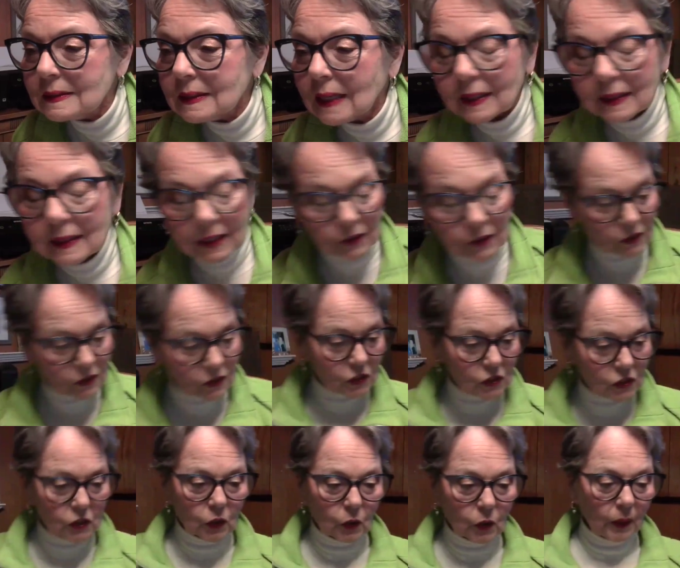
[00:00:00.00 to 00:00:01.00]
I think this
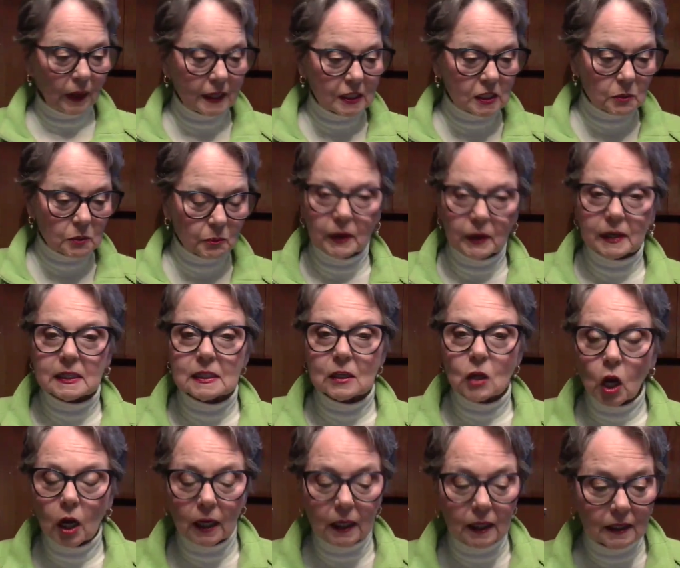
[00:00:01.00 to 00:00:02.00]
is a great spring
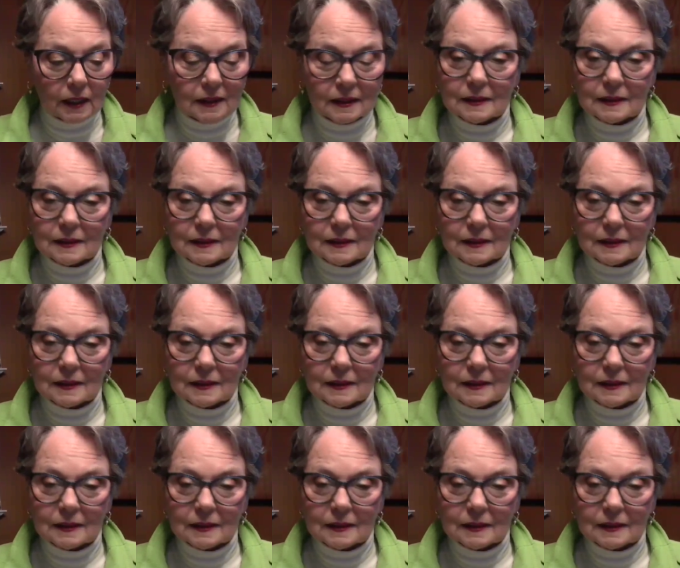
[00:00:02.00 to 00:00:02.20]
look.